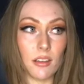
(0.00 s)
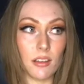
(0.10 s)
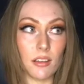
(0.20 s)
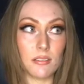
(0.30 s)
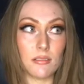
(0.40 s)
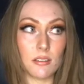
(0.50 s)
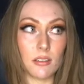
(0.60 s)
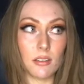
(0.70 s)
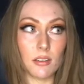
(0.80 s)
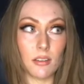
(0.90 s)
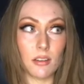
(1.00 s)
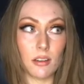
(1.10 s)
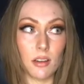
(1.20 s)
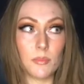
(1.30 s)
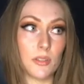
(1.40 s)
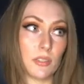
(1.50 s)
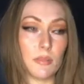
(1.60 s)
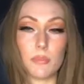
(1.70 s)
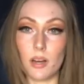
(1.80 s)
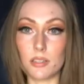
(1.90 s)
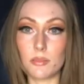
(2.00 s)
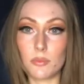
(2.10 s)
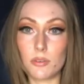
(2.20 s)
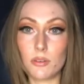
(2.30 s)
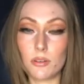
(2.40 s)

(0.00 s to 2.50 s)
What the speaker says: is almost impossible.